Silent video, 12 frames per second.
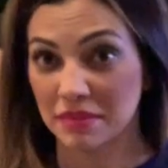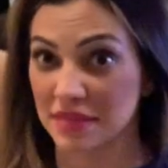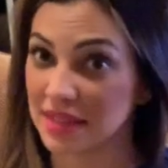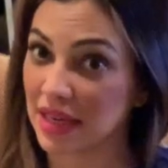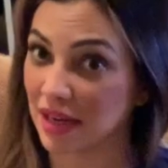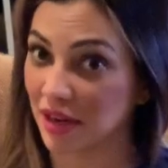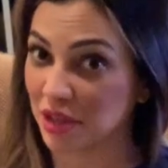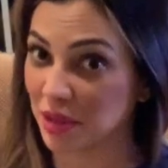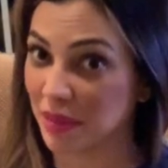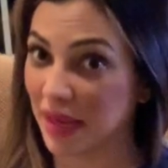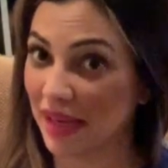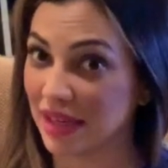set it on
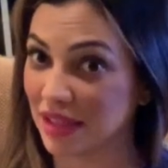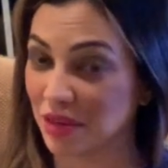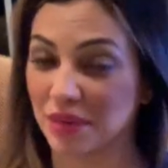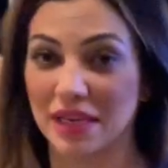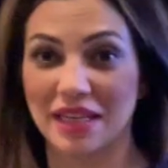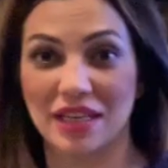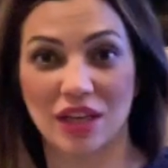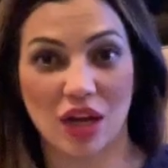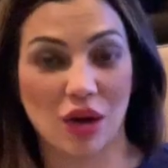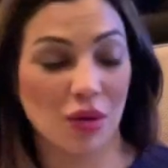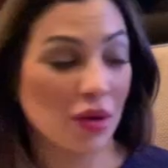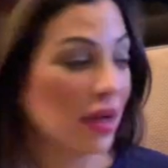your bed and you're ready to
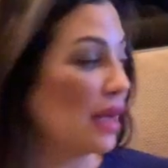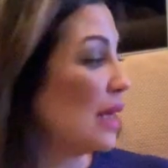go.